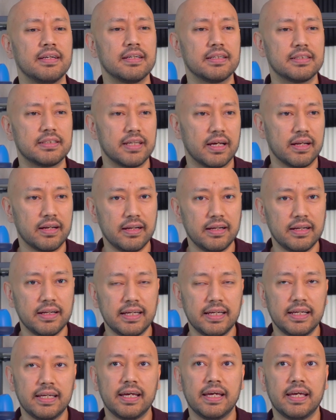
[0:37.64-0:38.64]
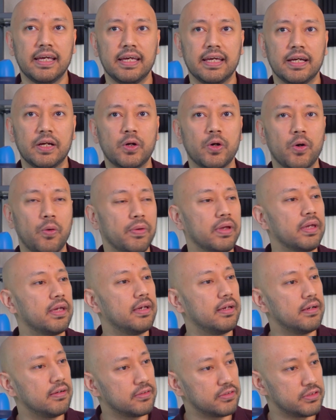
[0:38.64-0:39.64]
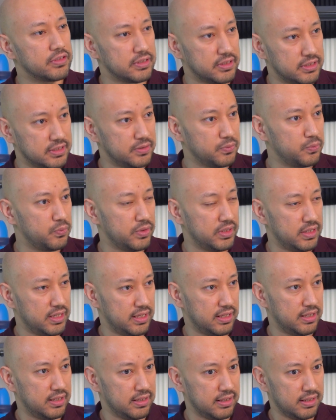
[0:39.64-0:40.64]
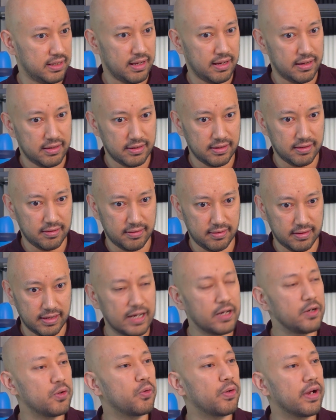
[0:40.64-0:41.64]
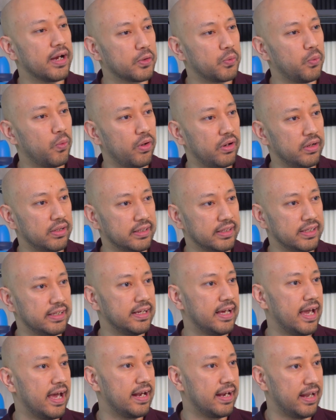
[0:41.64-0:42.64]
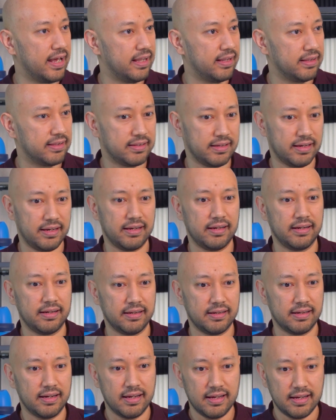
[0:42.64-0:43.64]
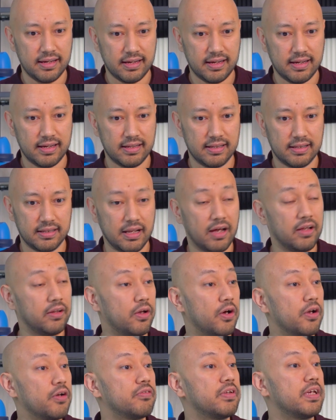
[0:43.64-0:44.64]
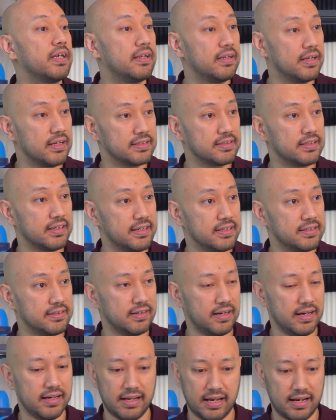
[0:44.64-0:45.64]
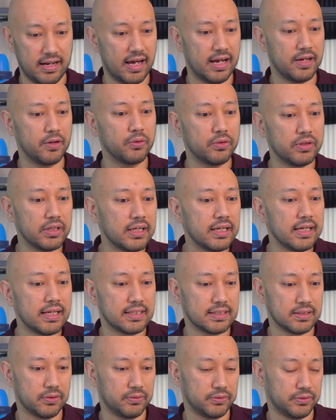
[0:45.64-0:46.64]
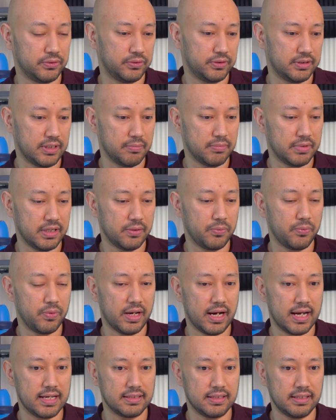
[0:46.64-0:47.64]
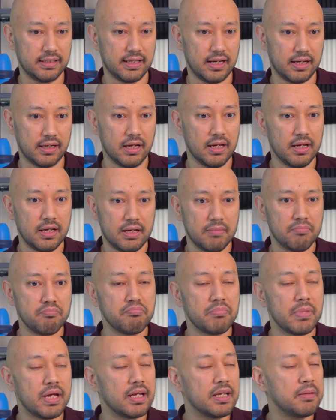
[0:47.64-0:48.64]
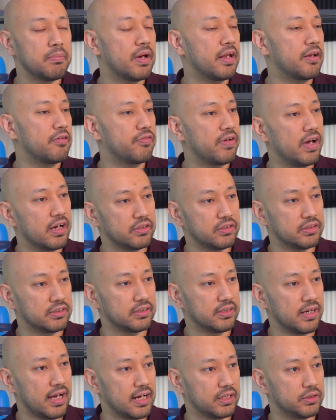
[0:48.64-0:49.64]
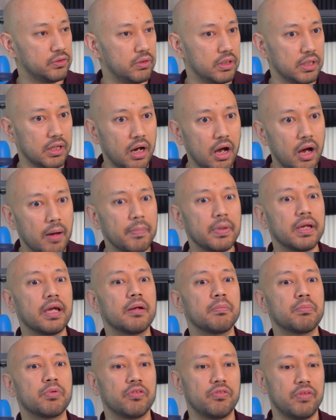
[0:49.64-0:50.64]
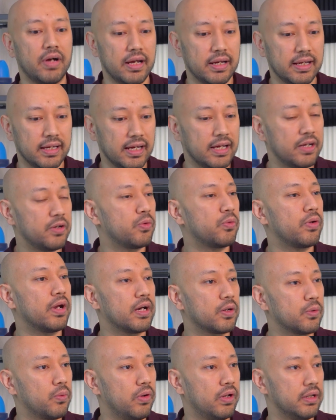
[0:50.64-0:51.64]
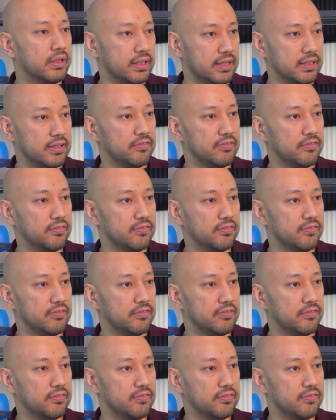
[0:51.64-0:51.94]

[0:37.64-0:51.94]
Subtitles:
suddenly a growing interest within indoor air quality and health in a lot of the industries, right? And IoT is also something where I see that many manufacturers are actually coming and providing indoor air quality